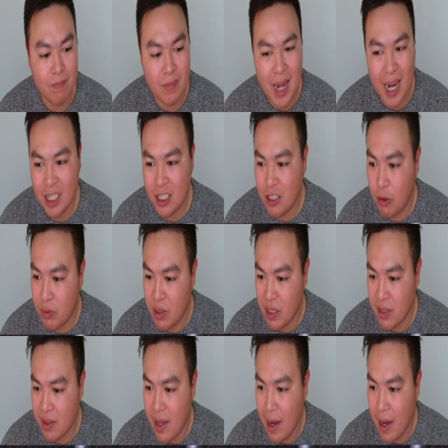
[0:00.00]
I just don't
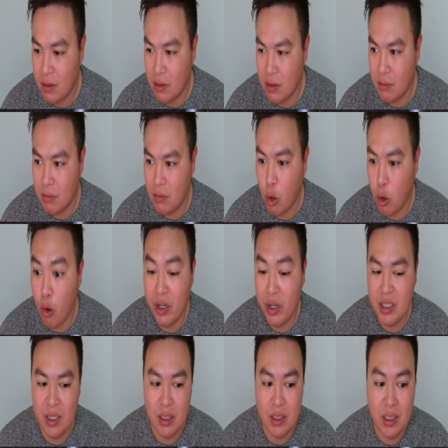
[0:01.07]
think that
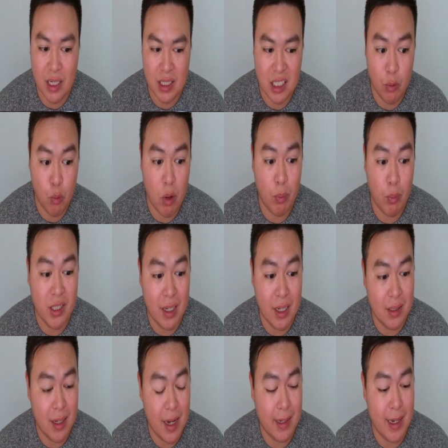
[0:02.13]
Torres's 61%
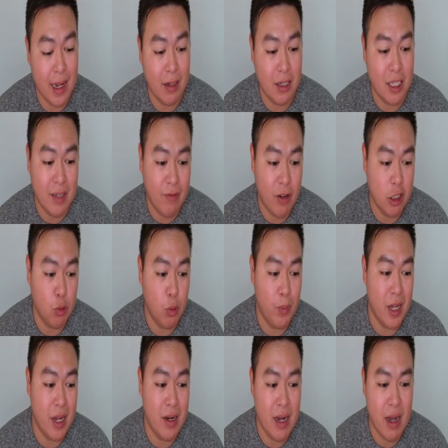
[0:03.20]
takedown defense will
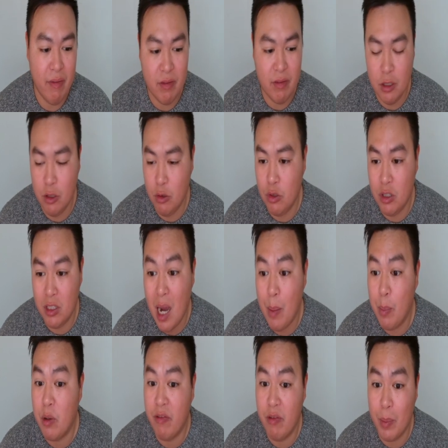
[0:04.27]
be enough to
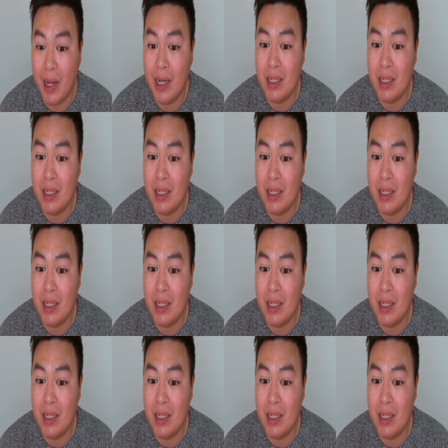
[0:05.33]
stop her from getting